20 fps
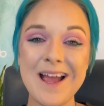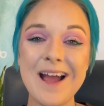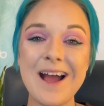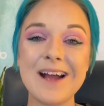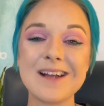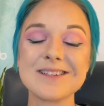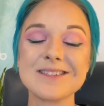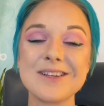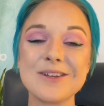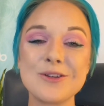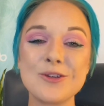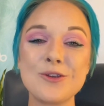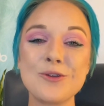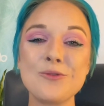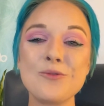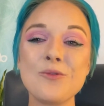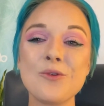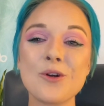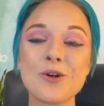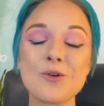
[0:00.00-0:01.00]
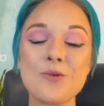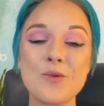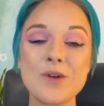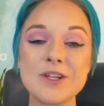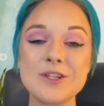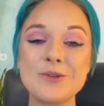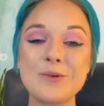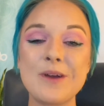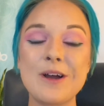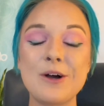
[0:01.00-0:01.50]
I said, you are going
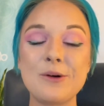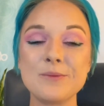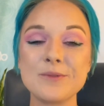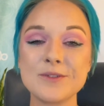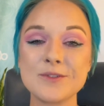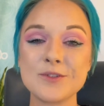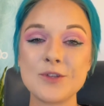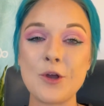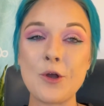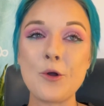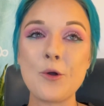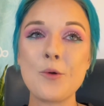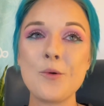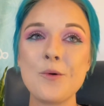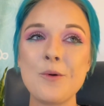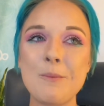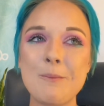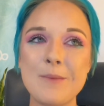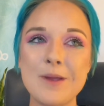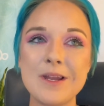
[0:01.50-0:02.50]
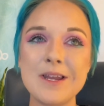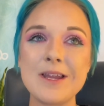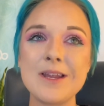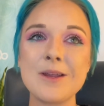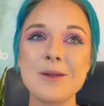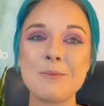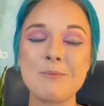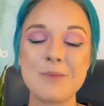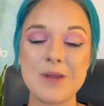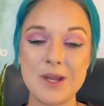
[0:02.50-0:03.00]
to help so many
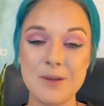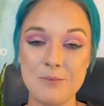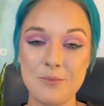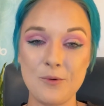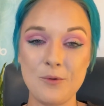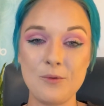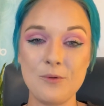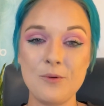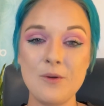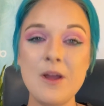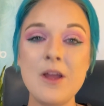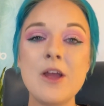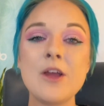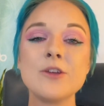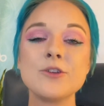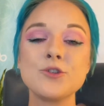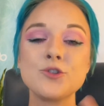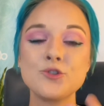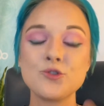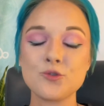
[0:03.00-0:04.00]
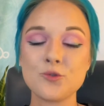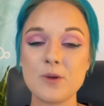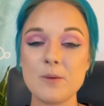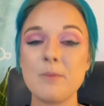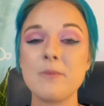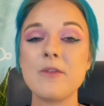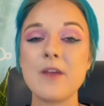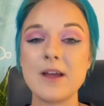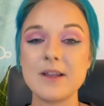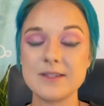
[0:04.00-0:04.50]
people
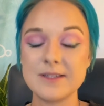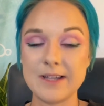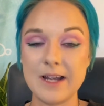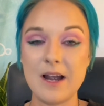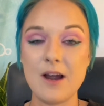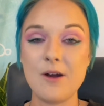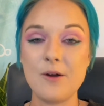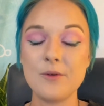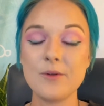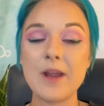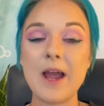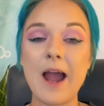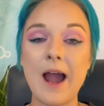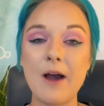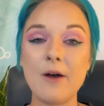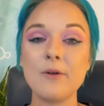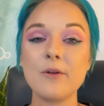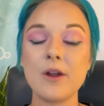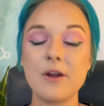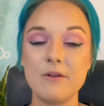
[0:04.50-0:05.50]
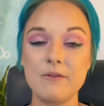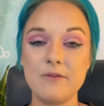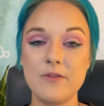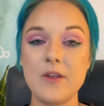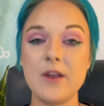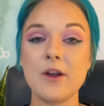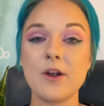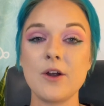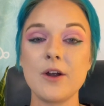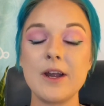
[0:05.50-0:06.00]
strip that down out of
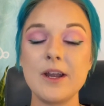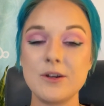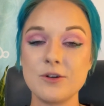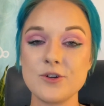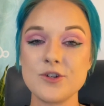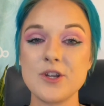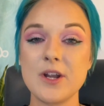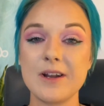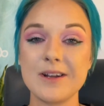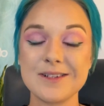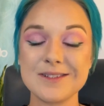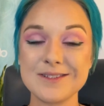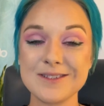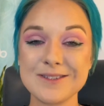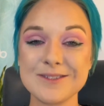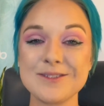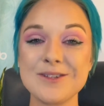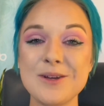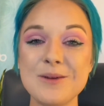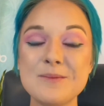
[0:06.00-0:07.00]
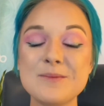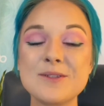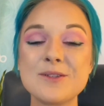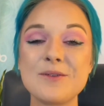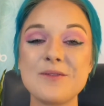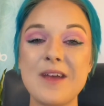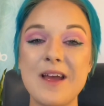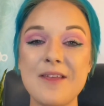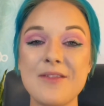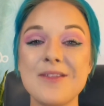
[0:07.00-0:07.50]
their energetic system so
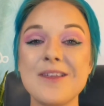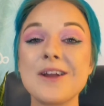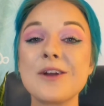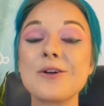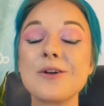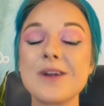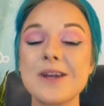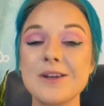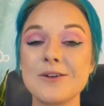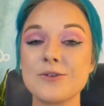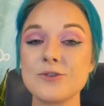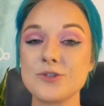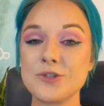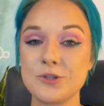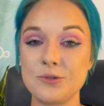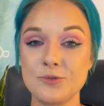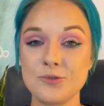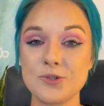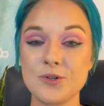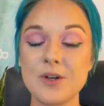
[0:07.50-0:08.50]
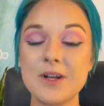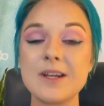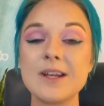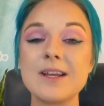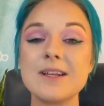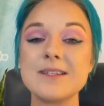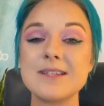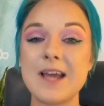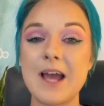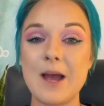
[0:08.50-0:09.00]
that their inner children
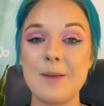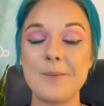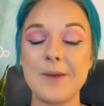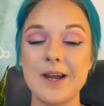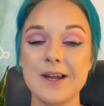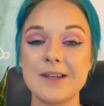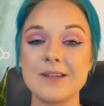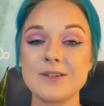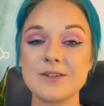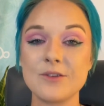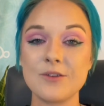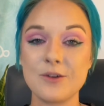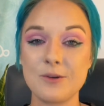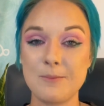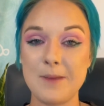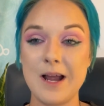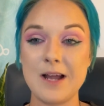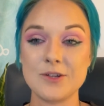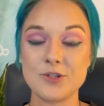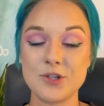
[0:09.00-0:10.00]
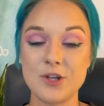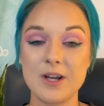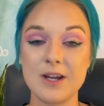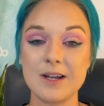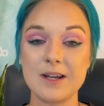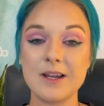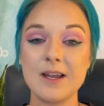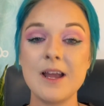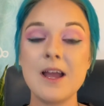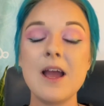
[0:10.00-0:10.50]
can tap back into their
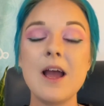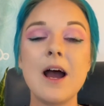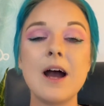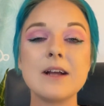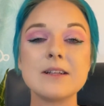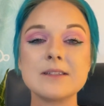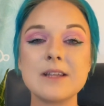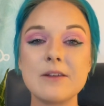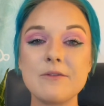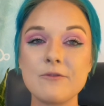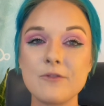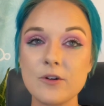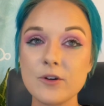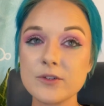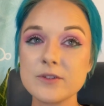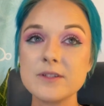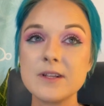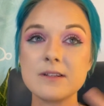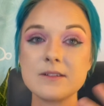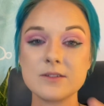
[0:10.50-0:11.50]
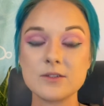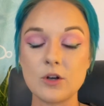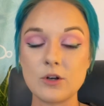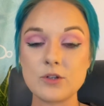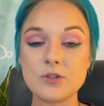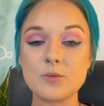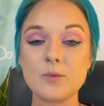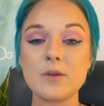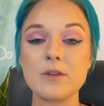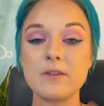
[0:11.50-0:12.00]
magic. I said, first, that
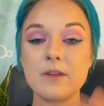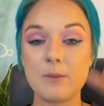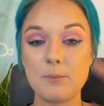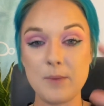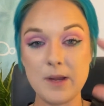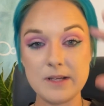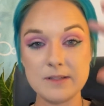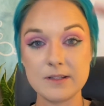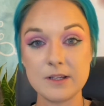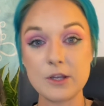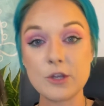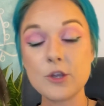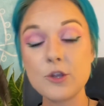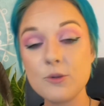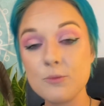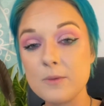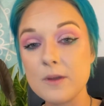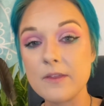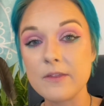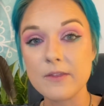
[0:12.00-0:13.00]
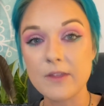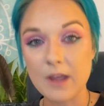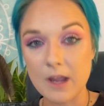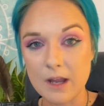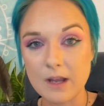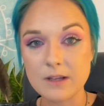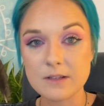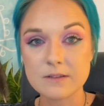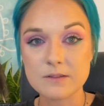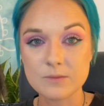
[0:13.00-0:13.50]
starts with like basic human
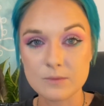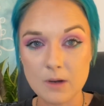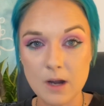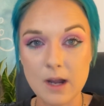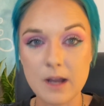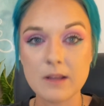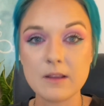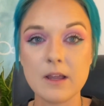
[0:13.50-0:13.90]
things, right?